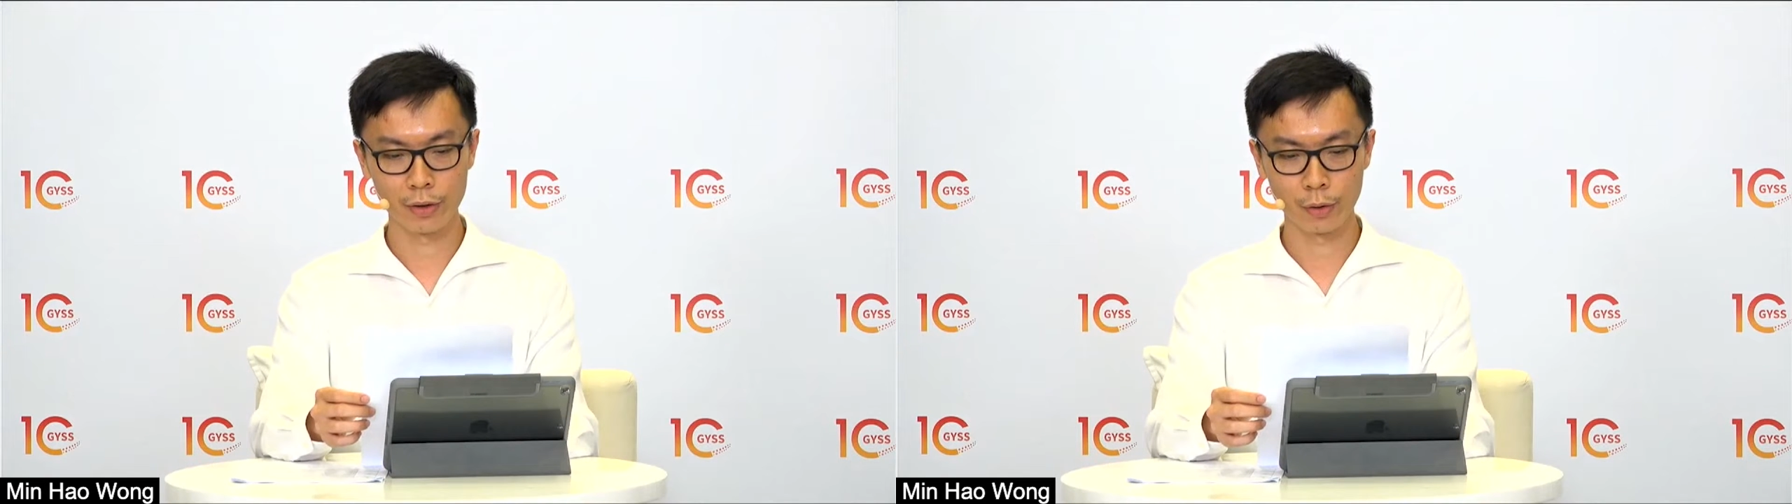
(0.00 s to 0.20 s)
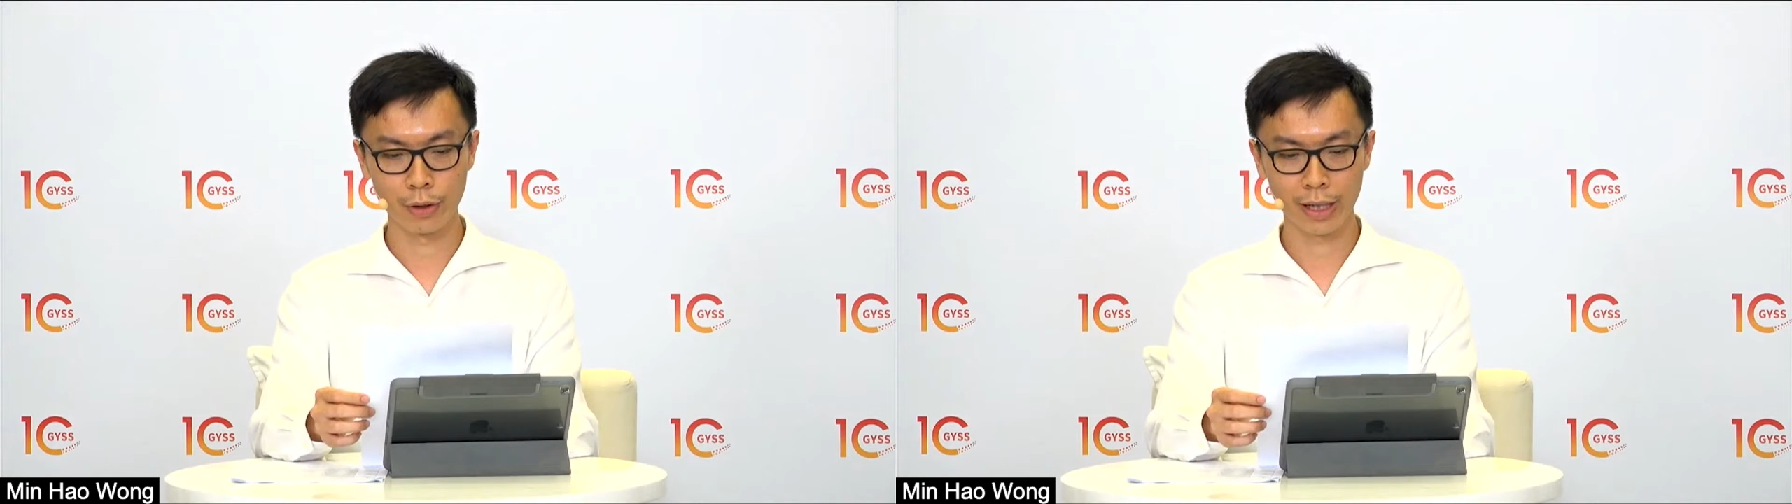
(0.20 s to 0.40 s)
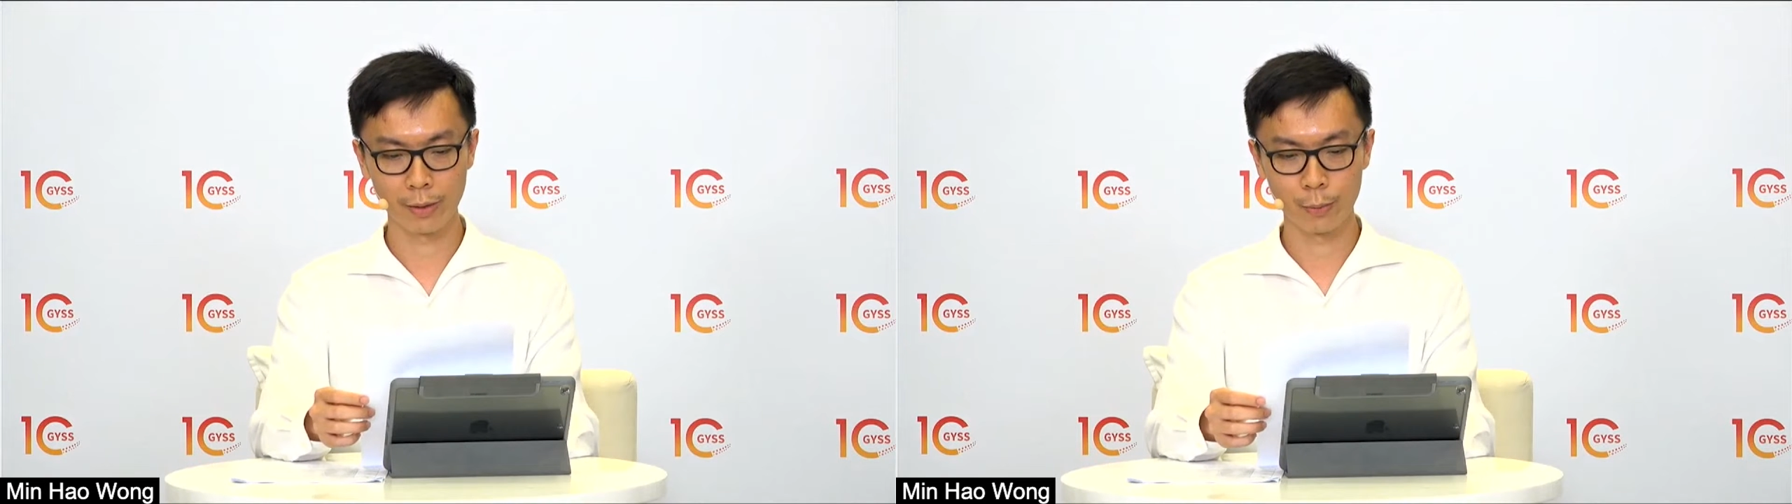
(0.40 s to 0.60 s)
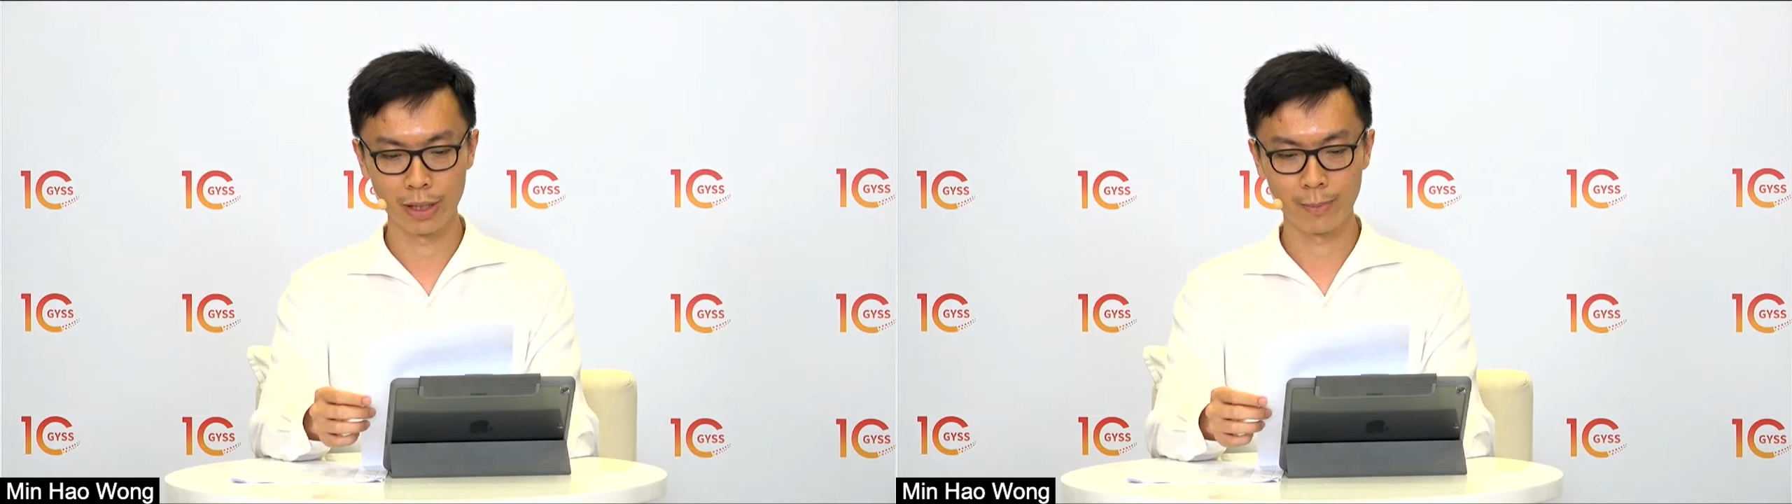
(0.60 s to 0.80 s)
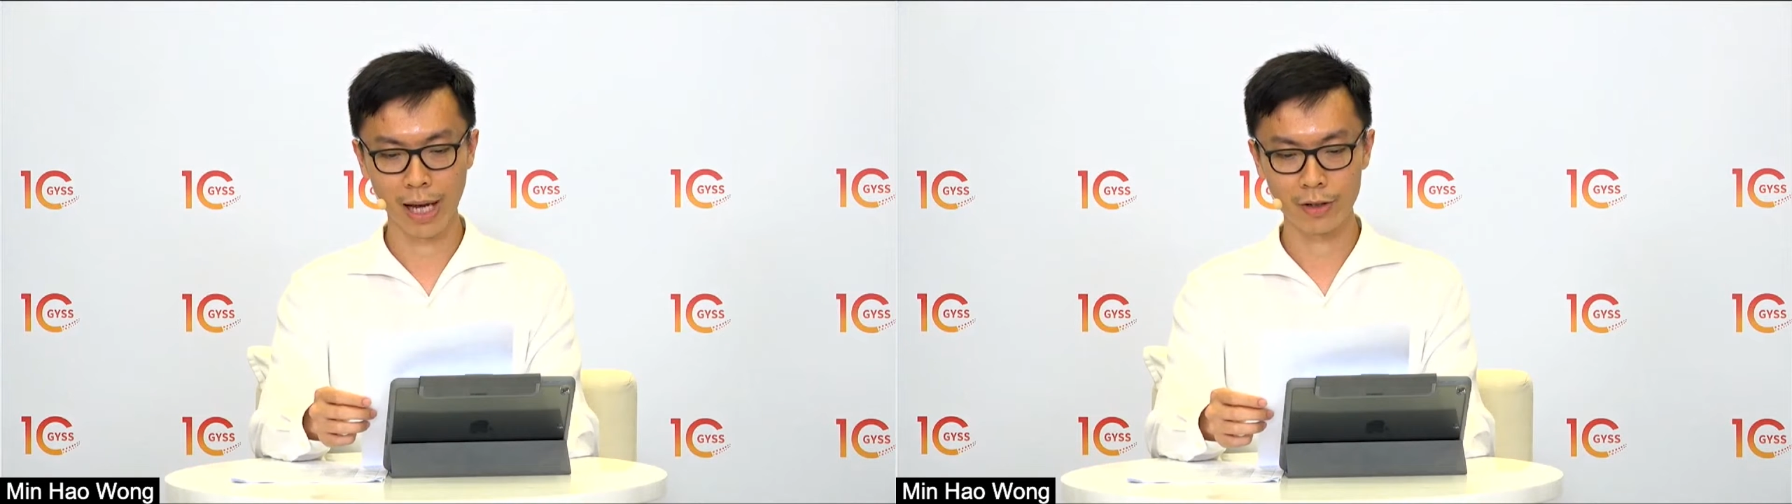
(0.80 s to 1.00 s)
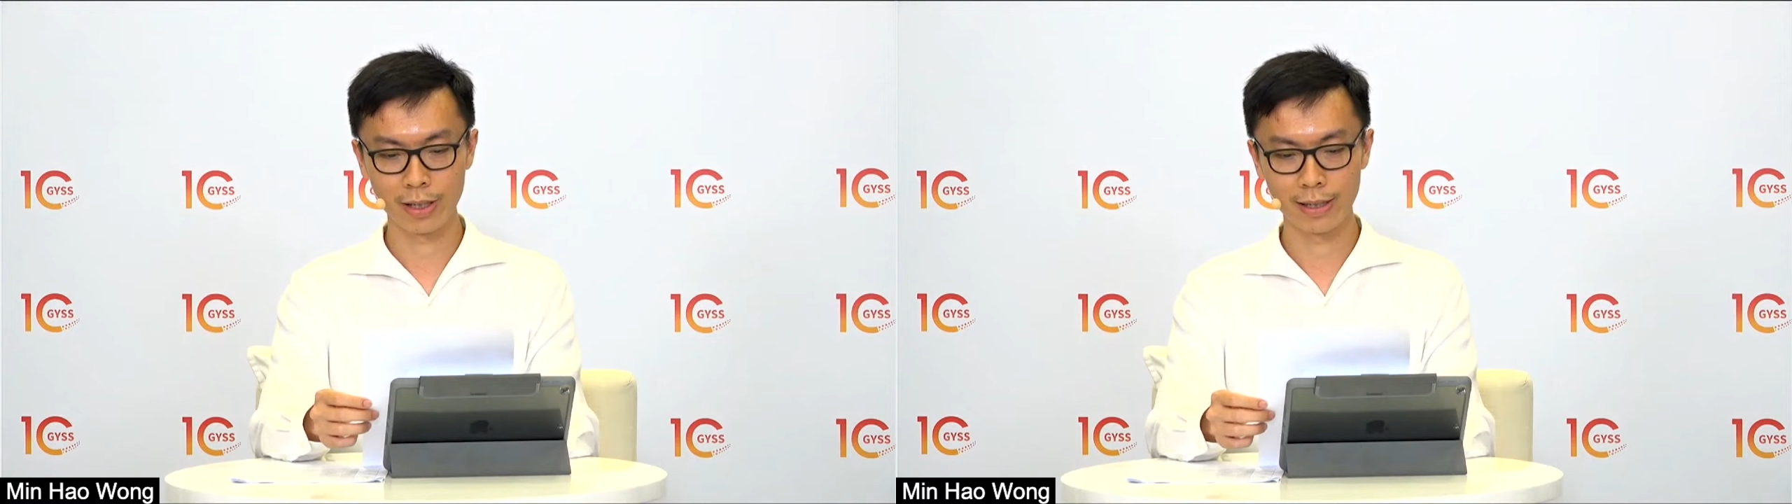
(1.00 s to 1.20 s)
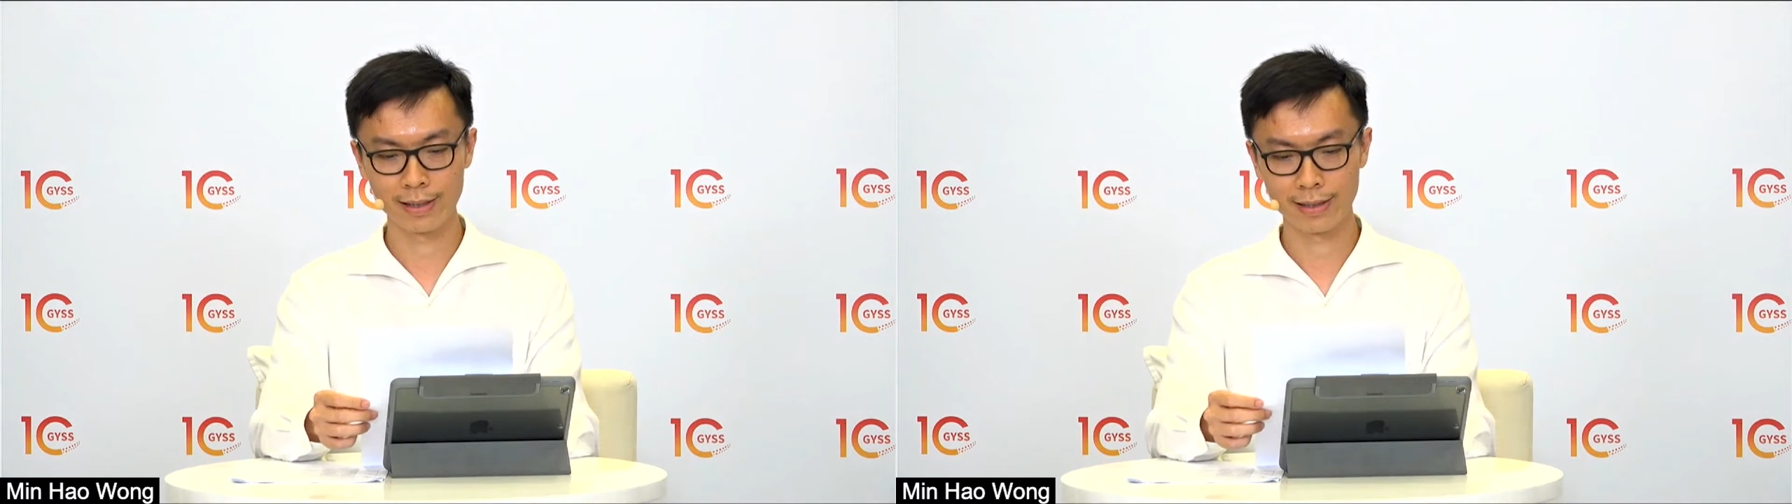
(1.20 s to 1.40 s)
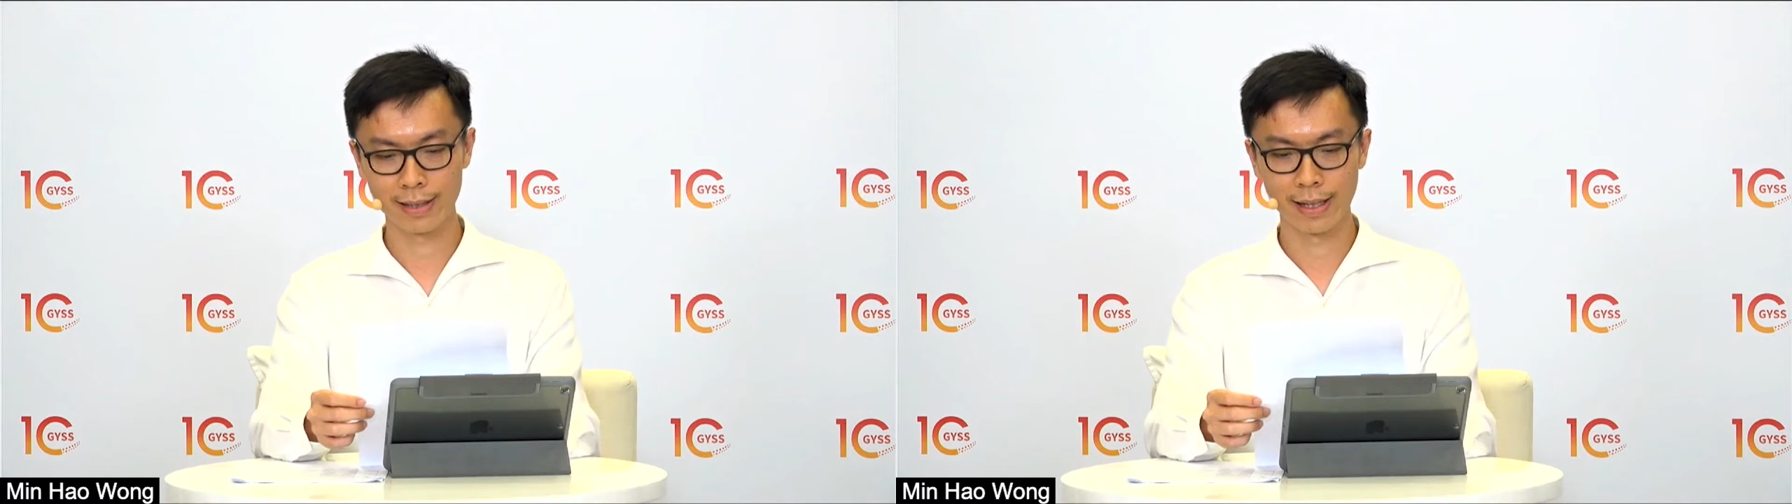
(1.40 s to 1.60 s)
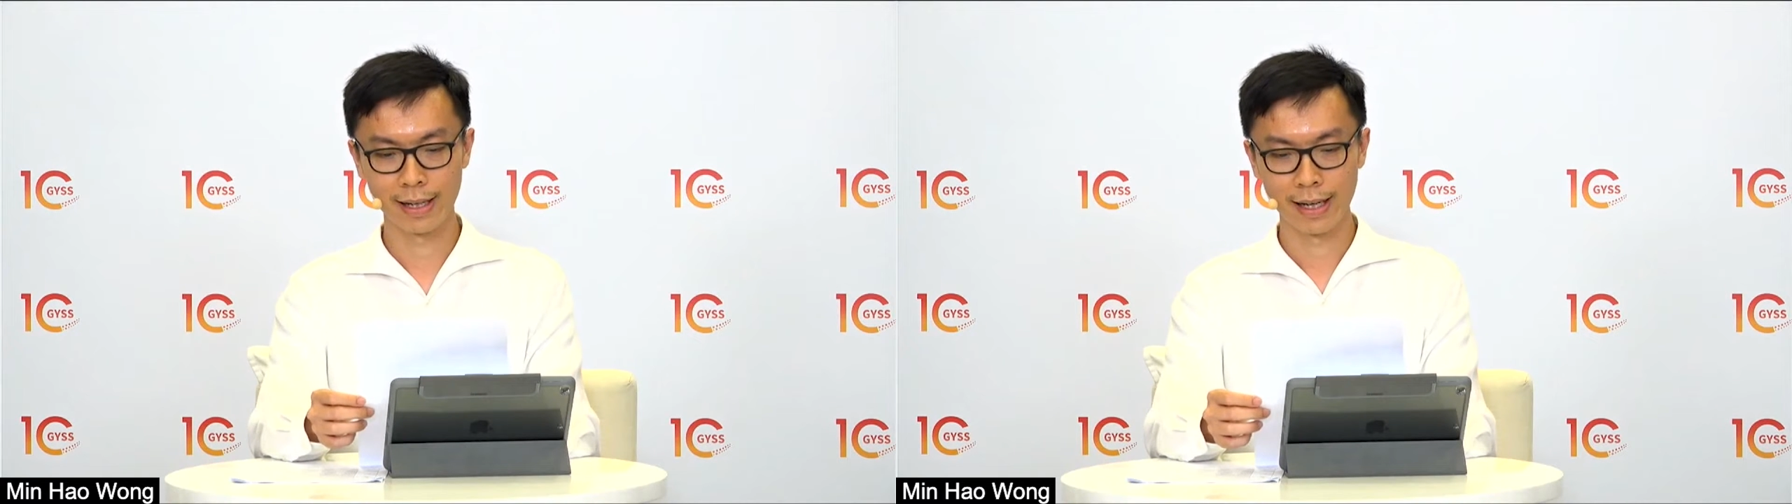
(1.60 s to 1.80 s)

Zürich with a bachelor's